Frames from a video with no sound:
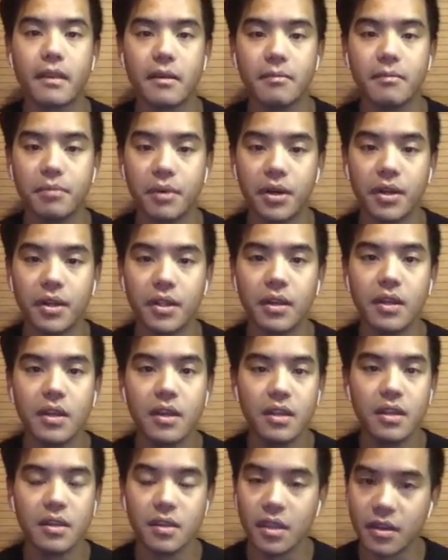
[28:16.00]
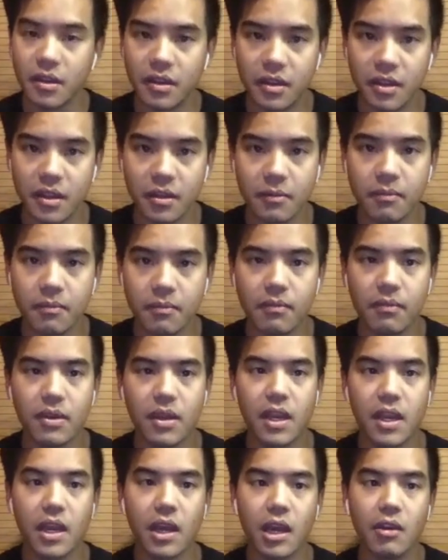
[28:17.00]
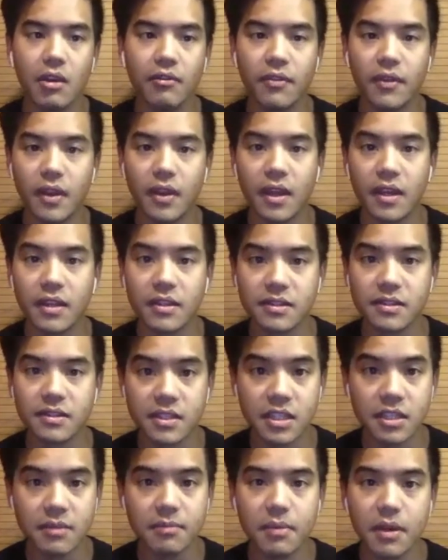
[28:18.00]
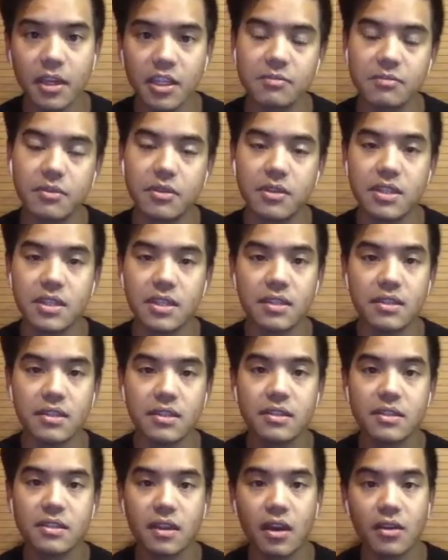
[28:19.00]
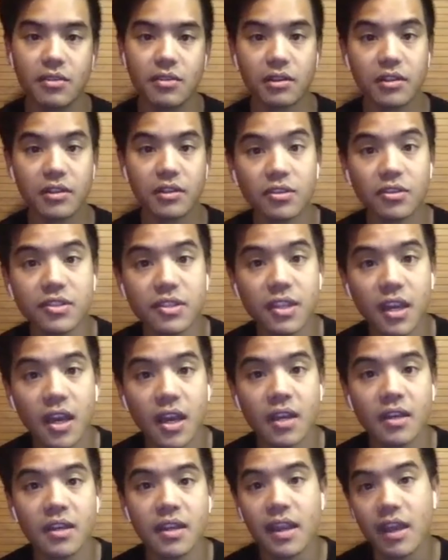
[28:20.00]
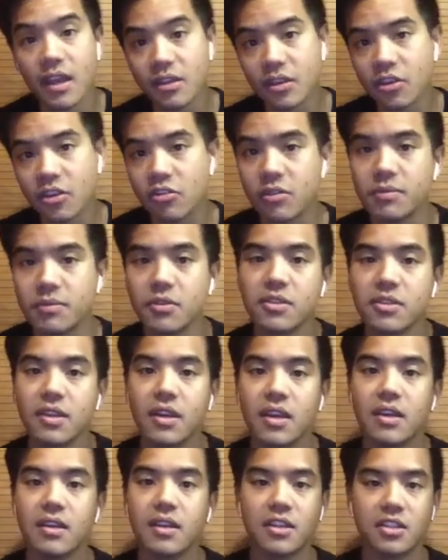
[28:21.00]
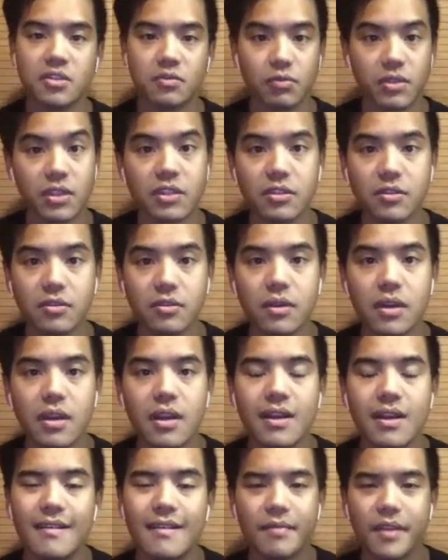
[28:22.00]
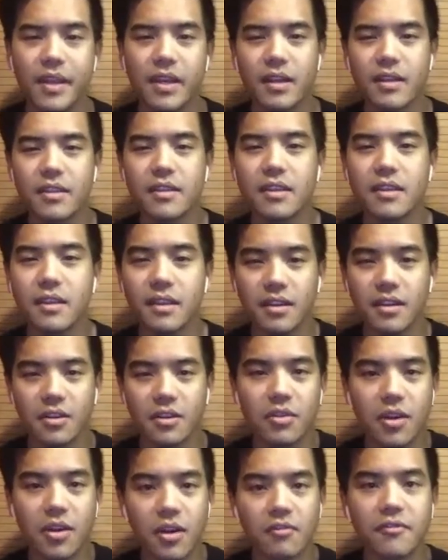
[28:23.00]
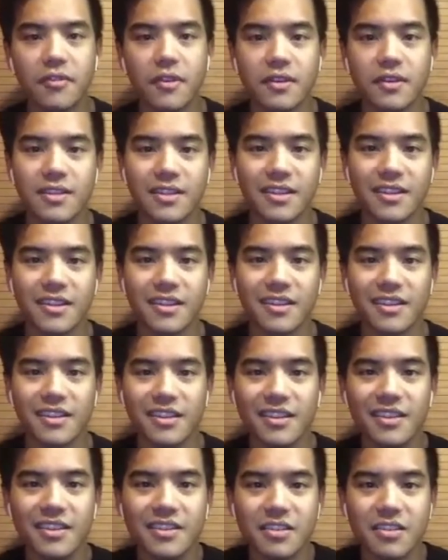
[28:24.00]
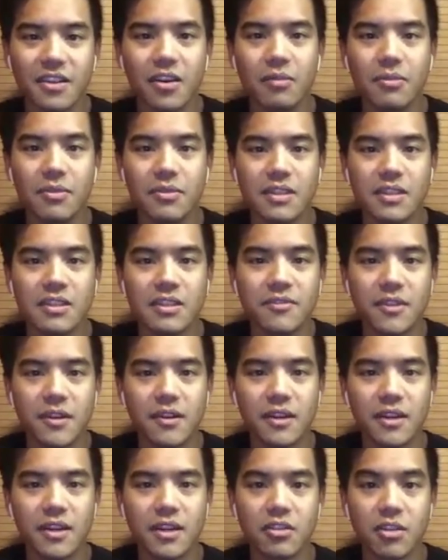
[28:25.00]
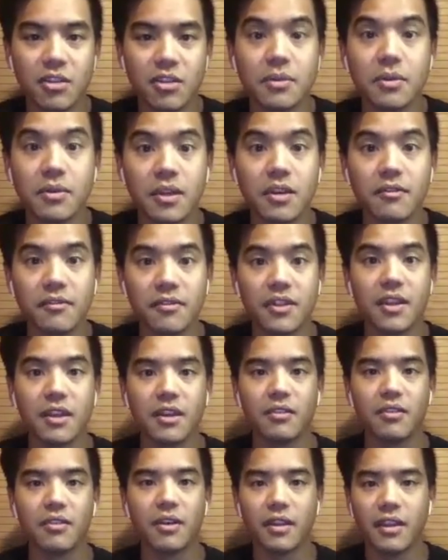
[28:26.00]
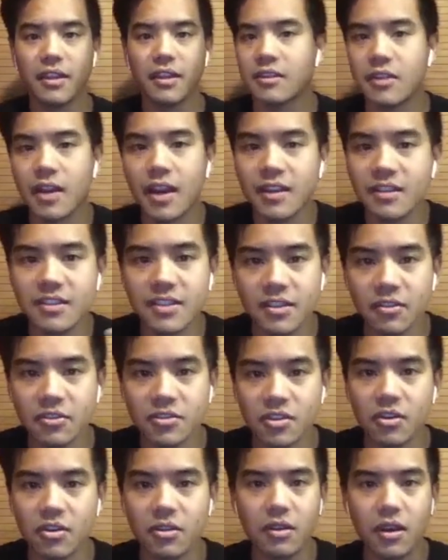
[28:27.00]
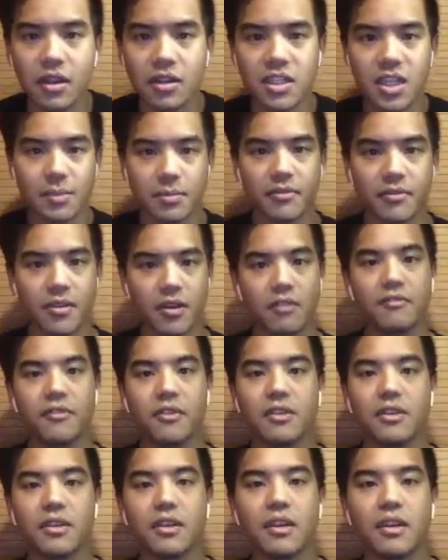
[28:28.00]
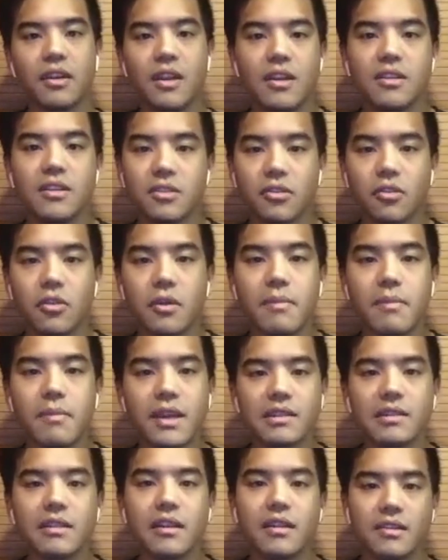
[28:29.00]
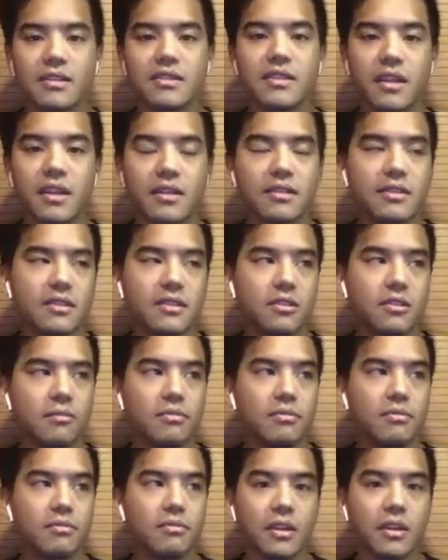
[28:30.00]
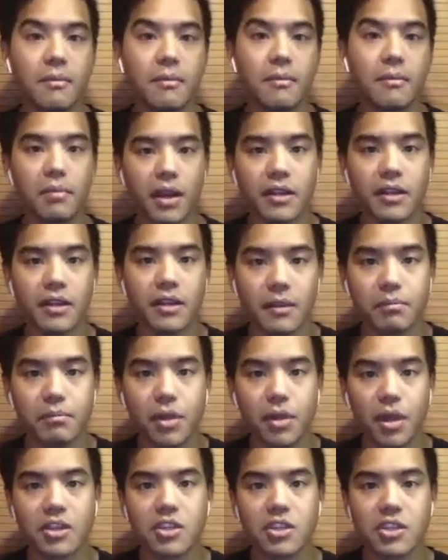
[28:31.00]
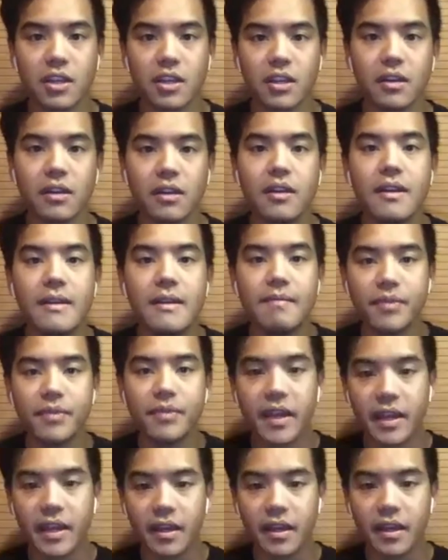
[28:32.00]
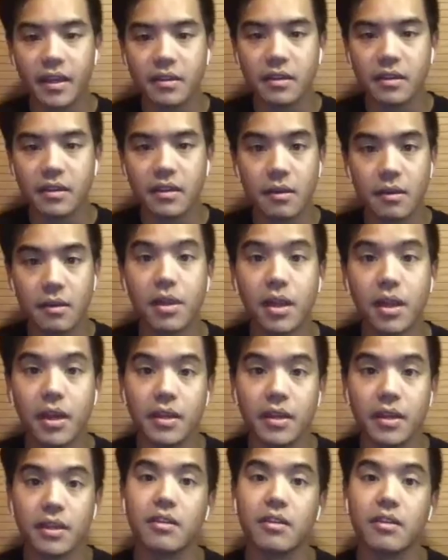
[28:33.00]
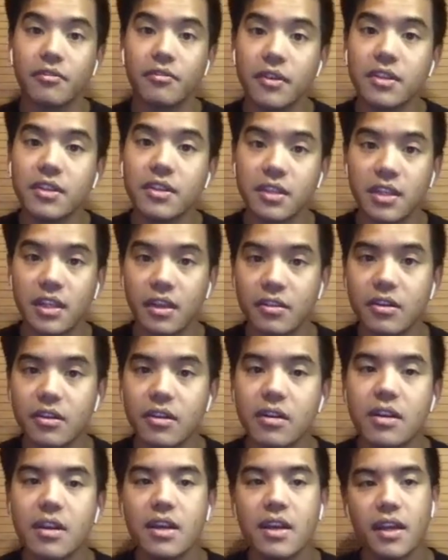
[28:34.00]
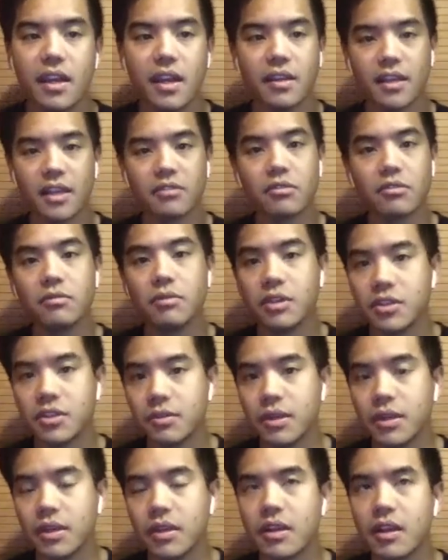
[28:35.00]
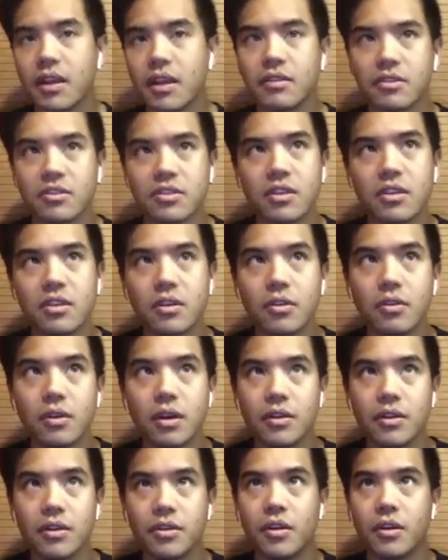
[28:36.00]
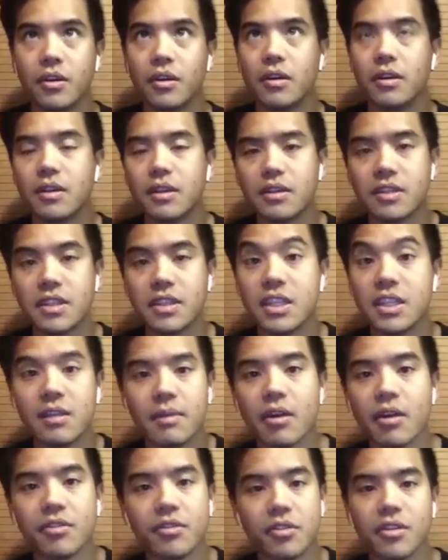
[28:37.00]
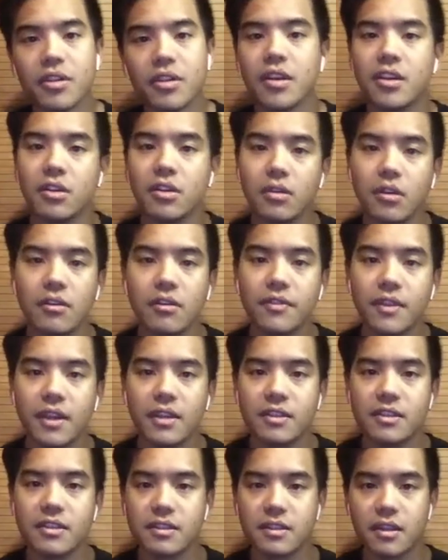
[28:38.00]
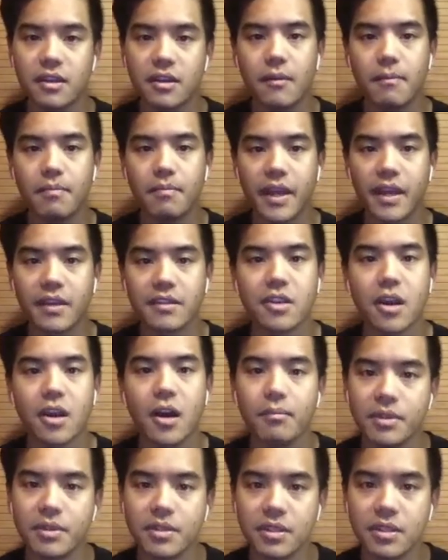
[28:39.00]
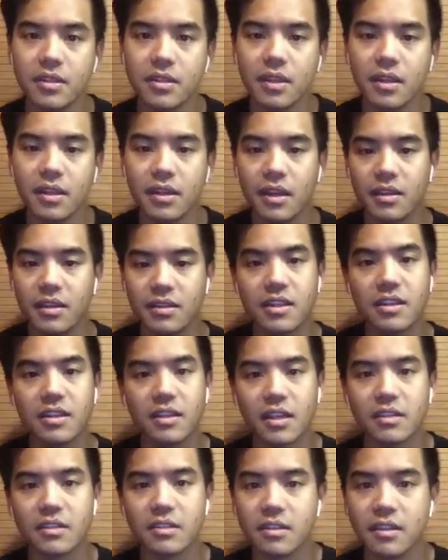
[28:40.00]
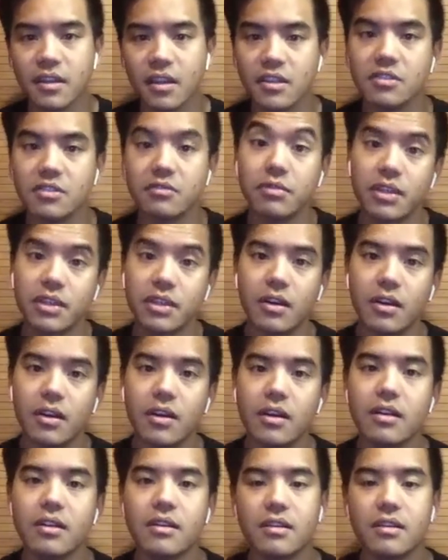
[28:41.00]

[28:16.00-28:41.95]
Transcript: but none of them have as deep expertise on the legal side and the crypto side as we do. And I think you know crowdfunding is almost is a very crypto native thing, right? Like the ICOs are a type of crowdfunding. So it makes a lot of sense to be combining blockchain and compliant crowdfunding together and right. that's what we're doing. And there's no other team out there that I know of that's um, as competent and as connected as we are.